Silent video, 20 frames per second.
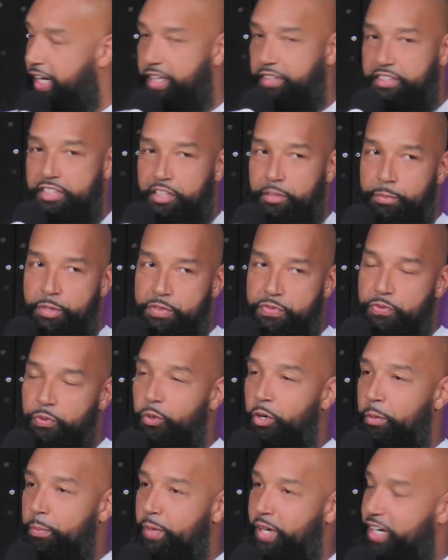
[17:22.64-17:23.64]
It took me
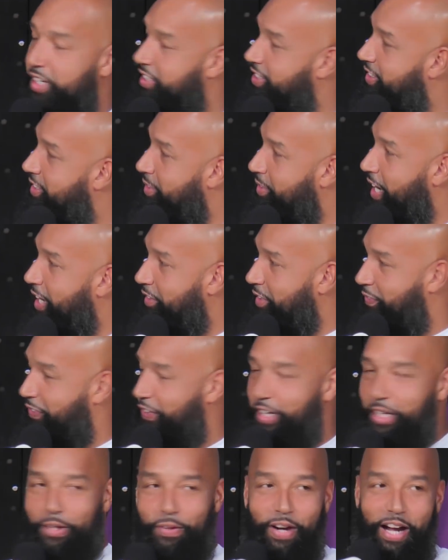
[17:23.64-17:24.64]
4 months to have to
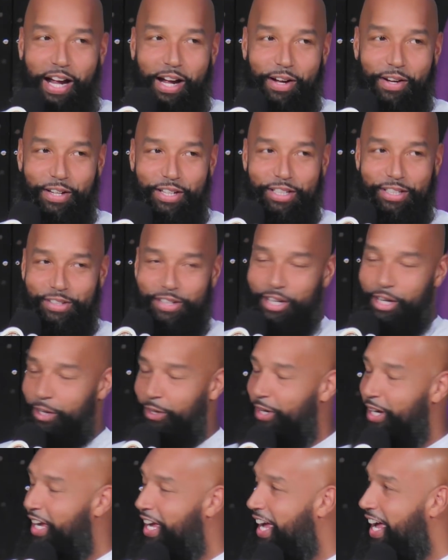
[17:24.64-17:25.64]
figure out, you know.
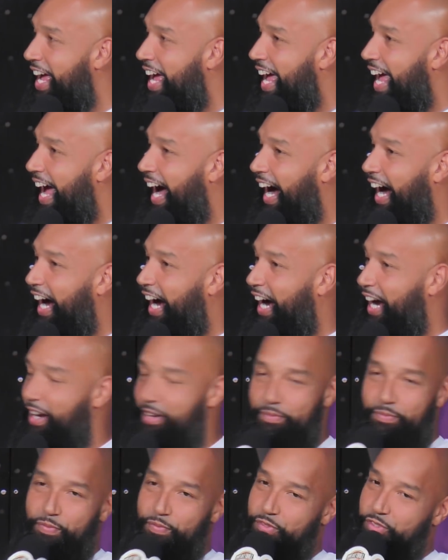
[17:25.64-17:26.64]

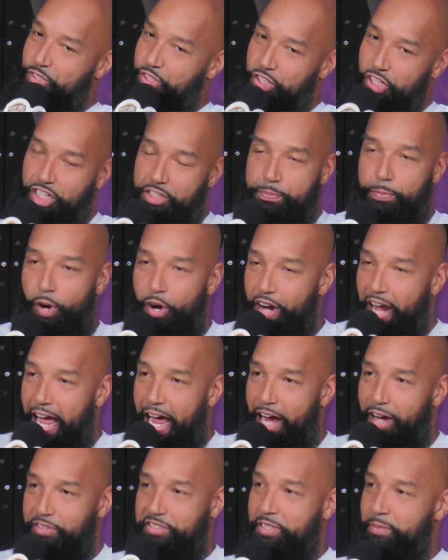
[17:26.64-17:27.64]
Just bought a
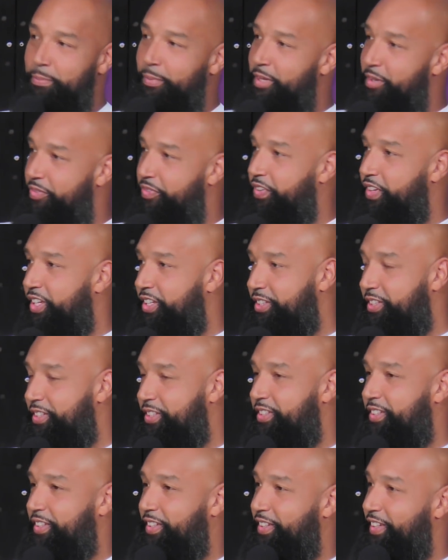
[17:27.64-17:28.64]
house in
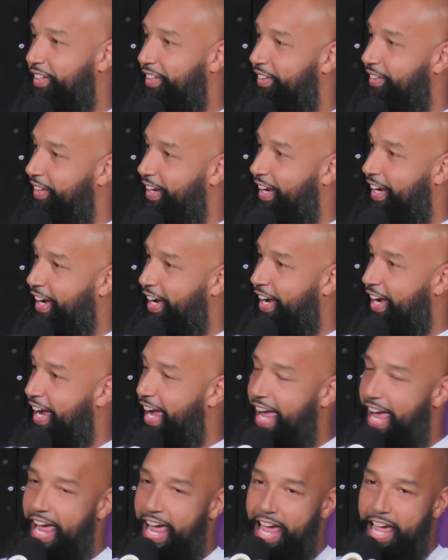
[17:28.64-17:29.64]
Memphis,
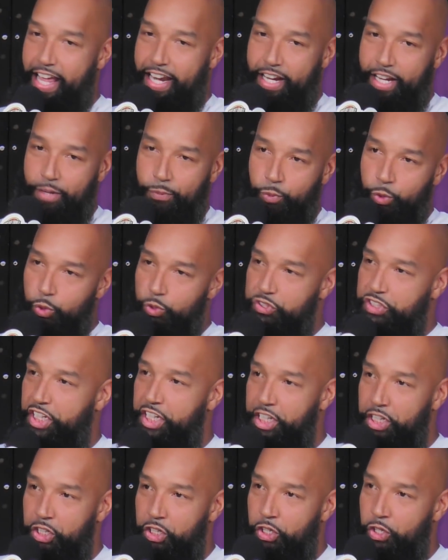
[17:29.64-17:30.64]
had a
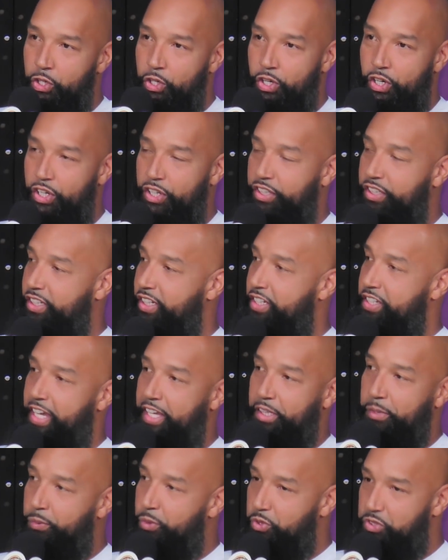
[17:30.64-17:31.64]

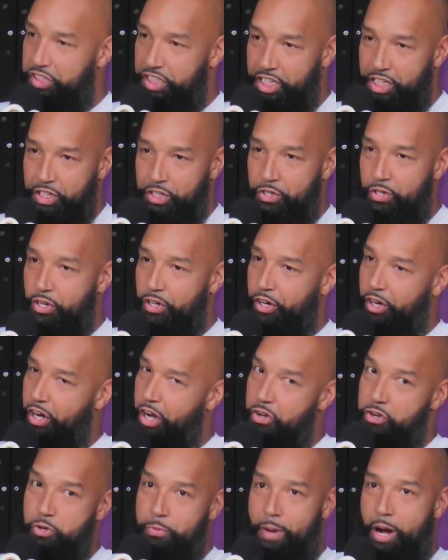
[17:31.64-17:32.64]
daily routine going on. I
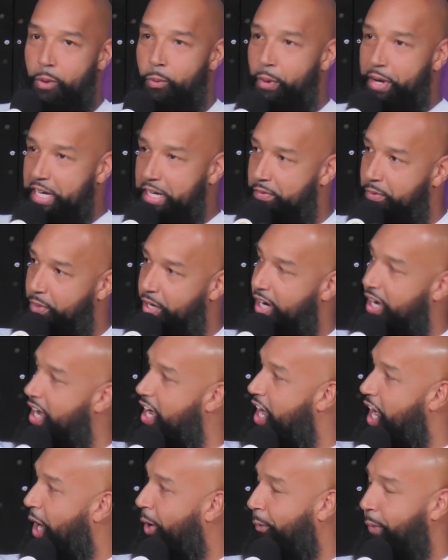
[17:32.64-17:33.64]
knew my way
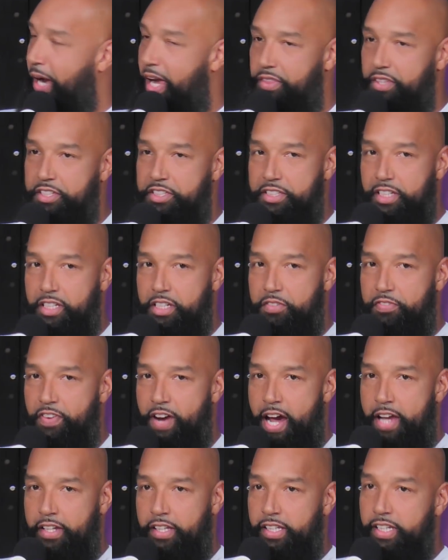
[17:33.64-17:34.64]
around the city
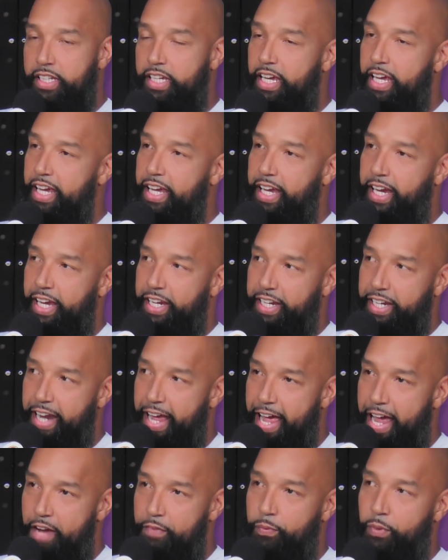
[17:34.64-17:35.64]
finally, and then
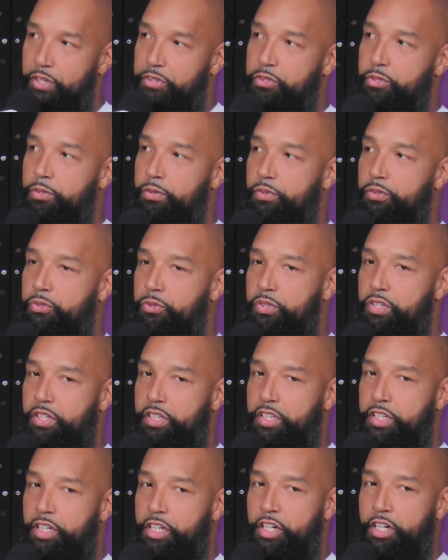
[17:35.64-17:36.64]
halfway through the
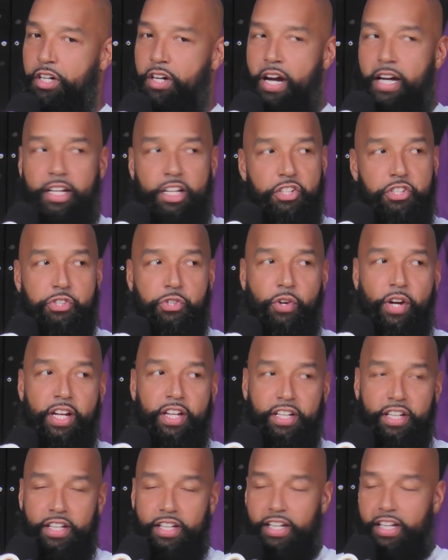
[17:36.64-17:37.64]
year, I get
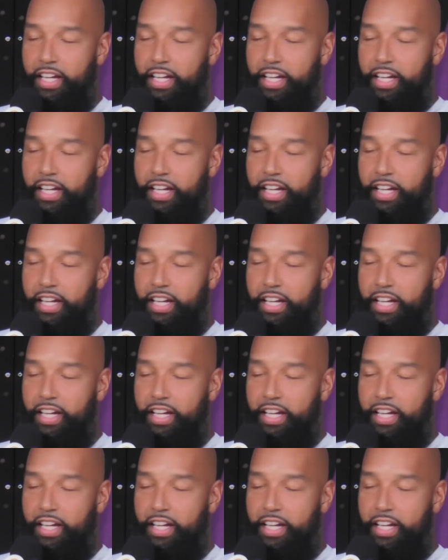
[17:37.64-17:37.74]
traded.